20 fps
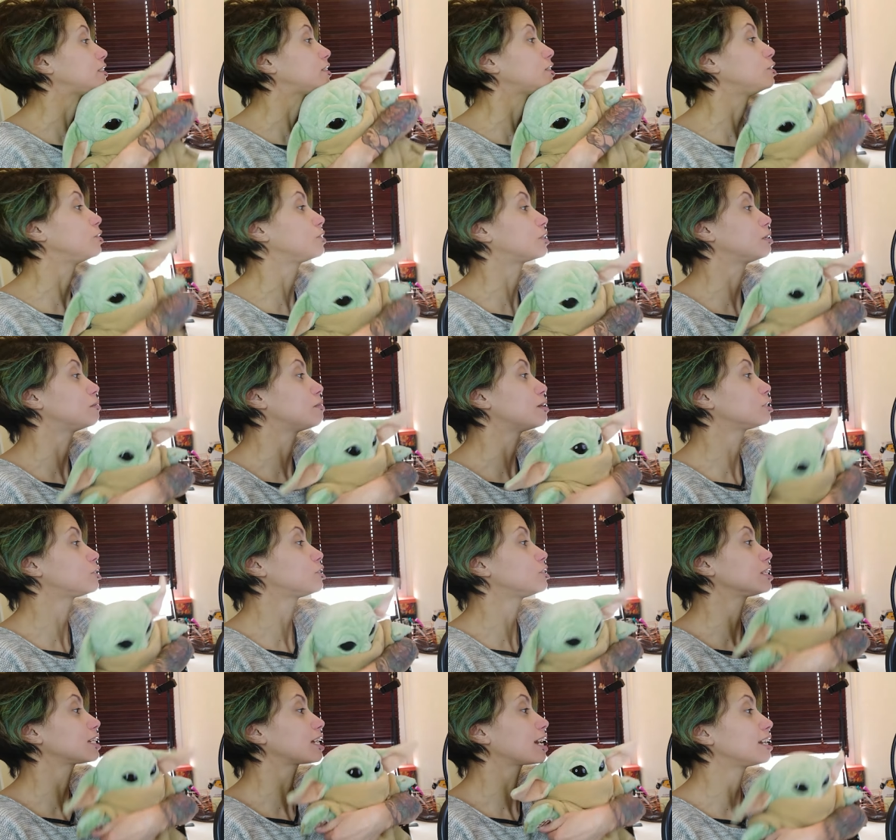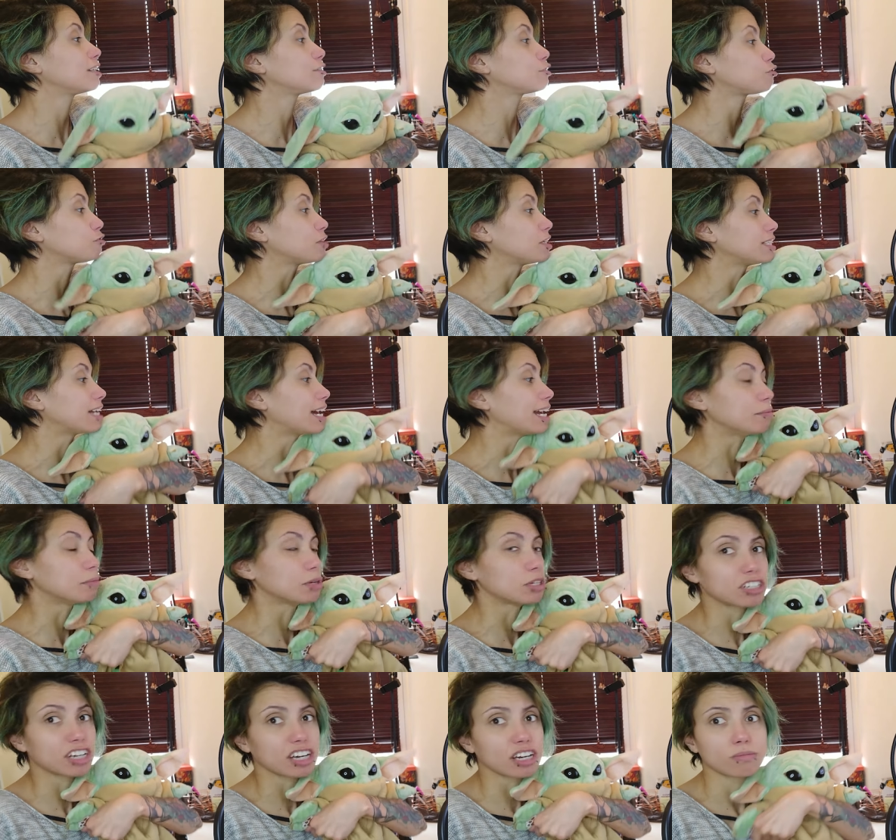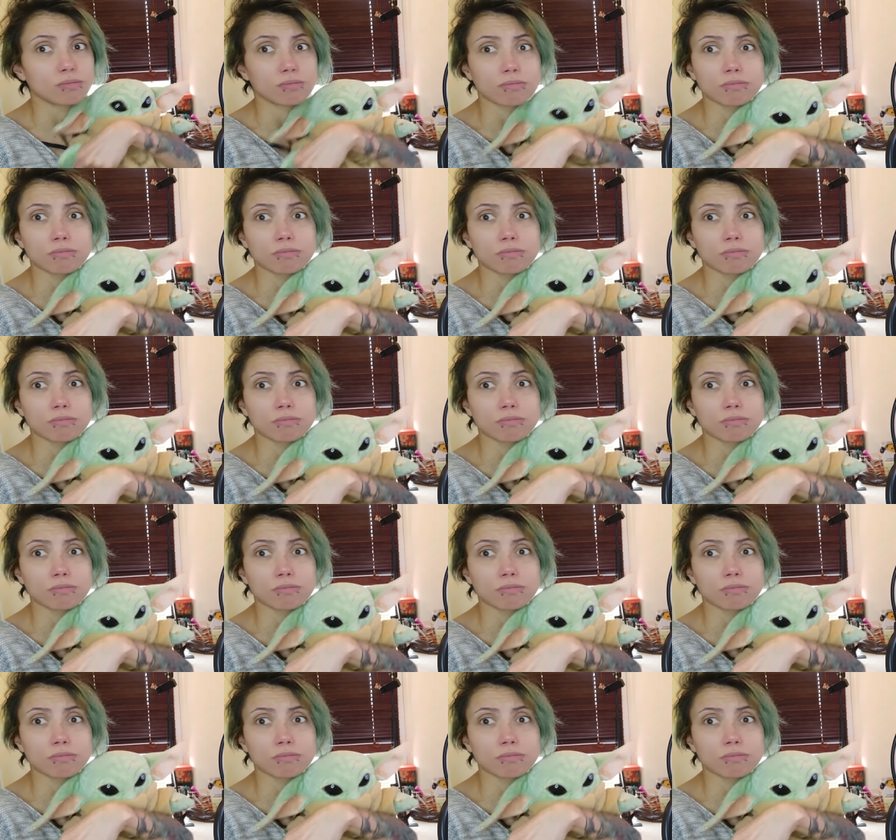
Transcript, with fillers: so you can imagine the kind of stress I am under.